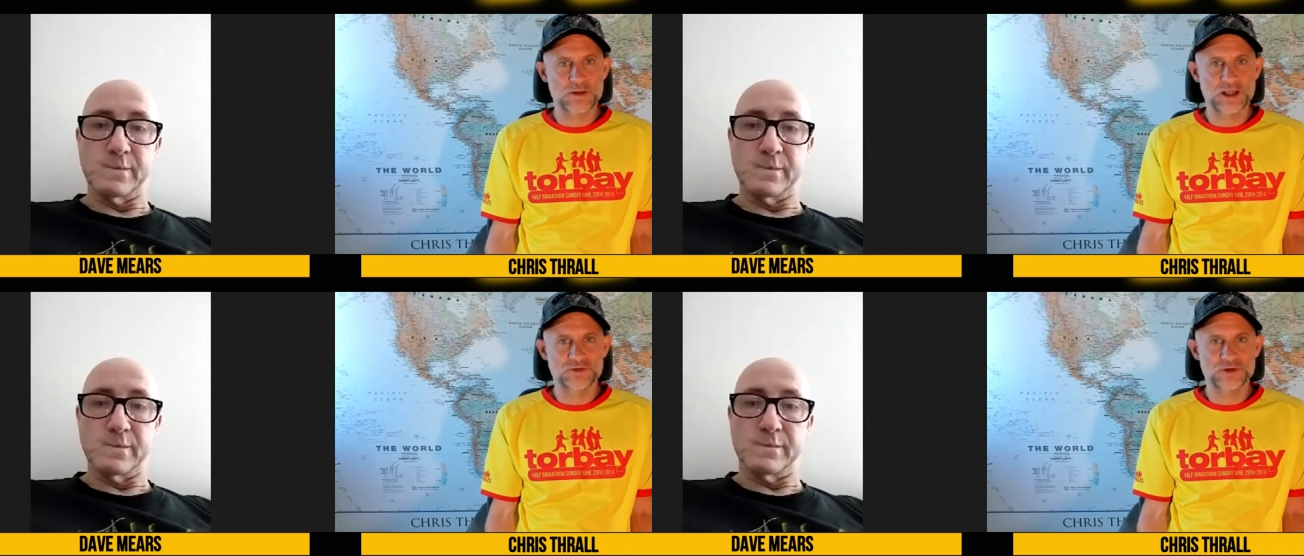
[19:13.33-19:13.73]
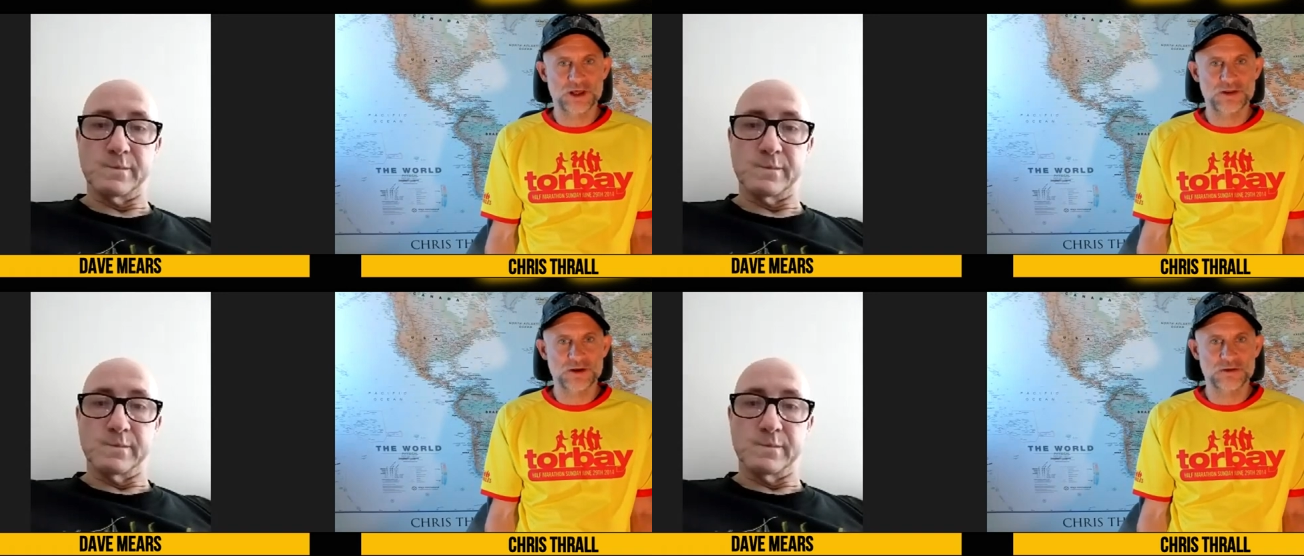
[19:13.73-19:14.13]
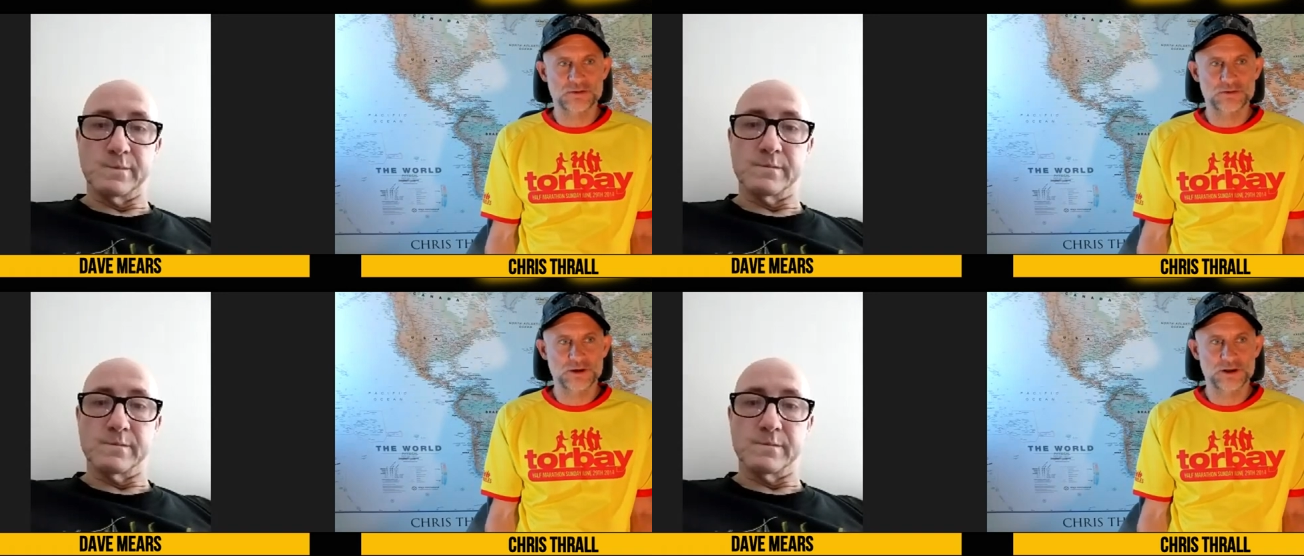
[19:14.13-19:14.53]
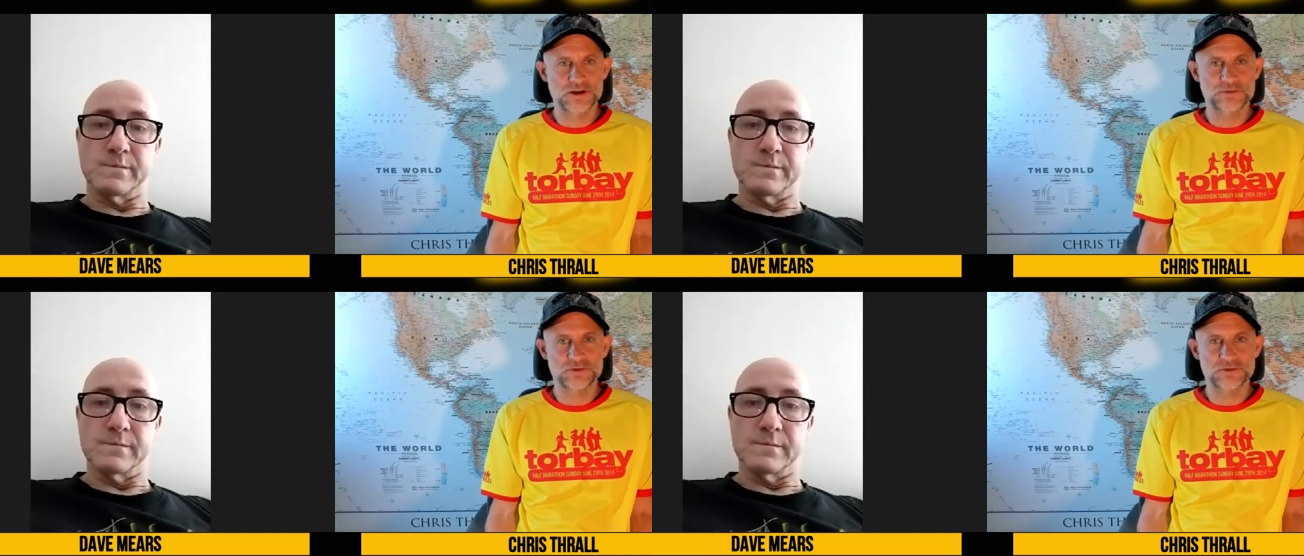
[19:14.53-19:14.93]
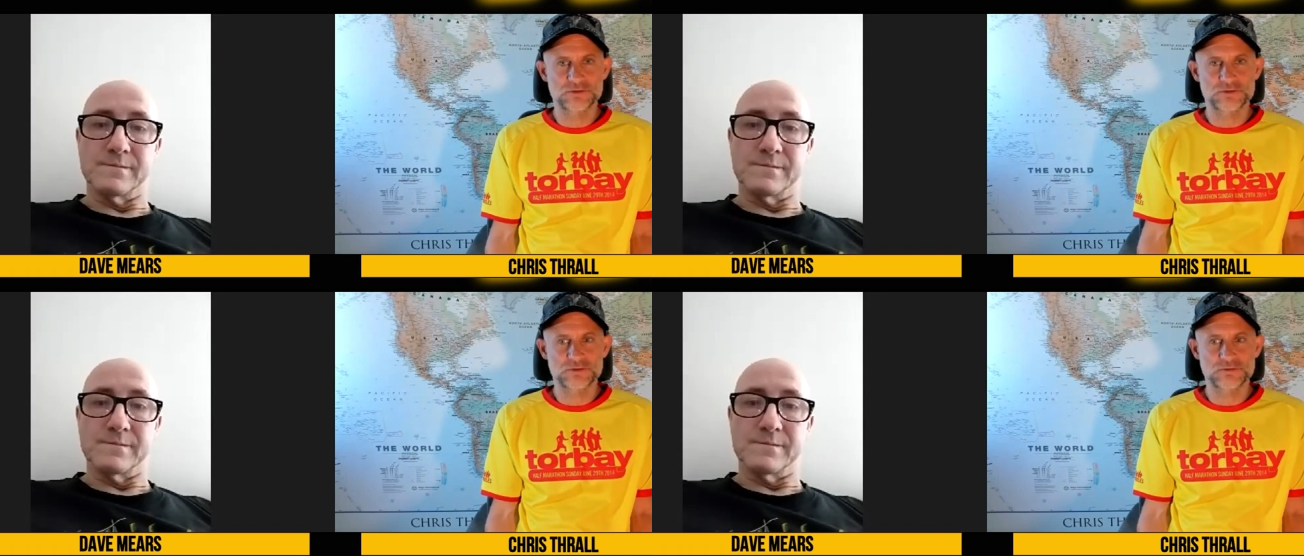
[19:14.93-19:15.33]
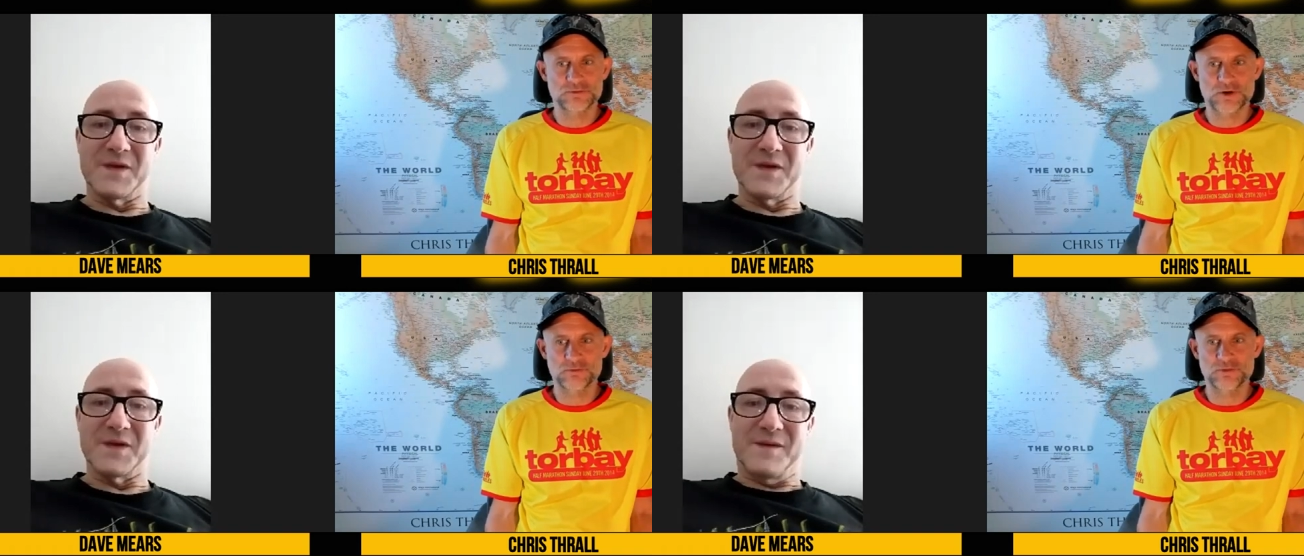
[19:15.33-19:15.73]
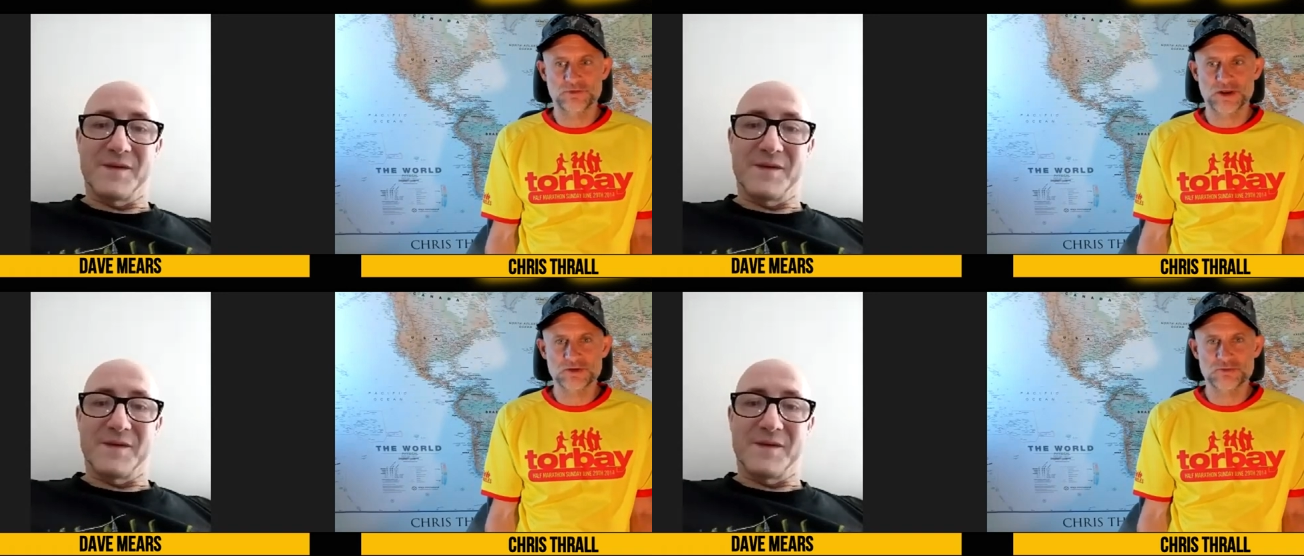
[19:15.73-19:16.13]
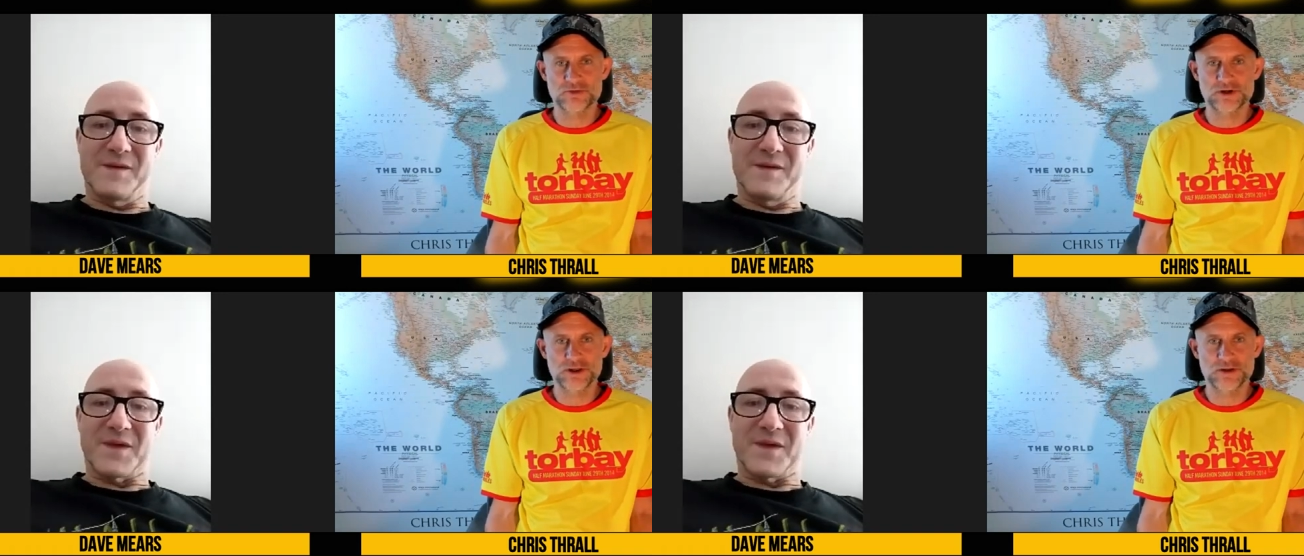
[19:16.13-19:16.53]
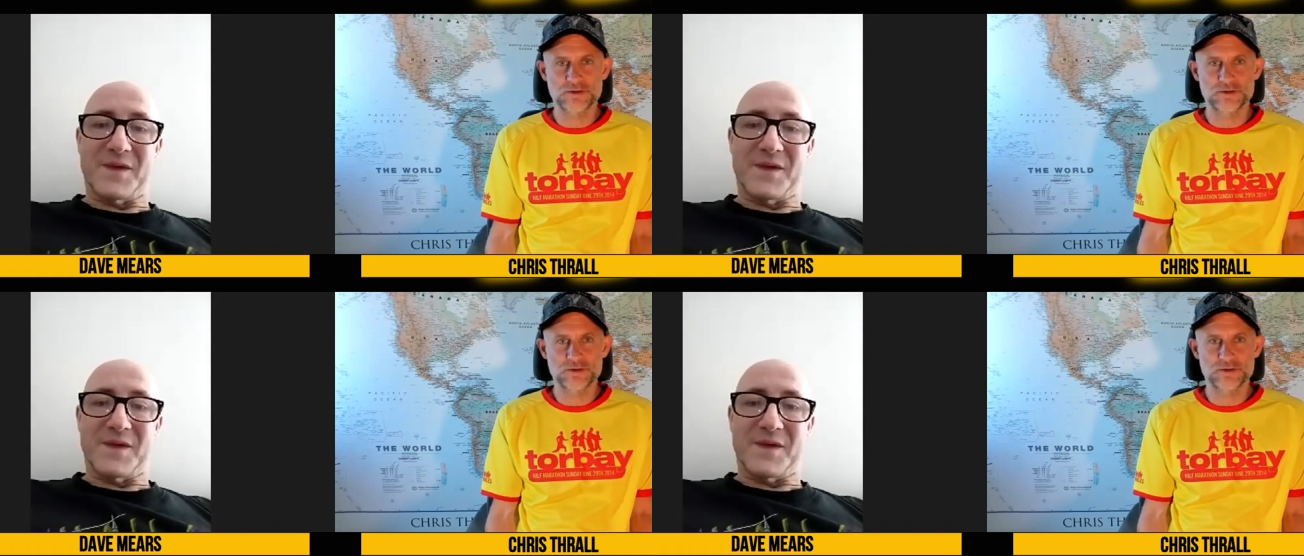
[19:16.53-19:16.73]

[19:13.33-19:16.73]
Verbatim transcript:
Speaker 1: But that's another uh, conversation okay, from another.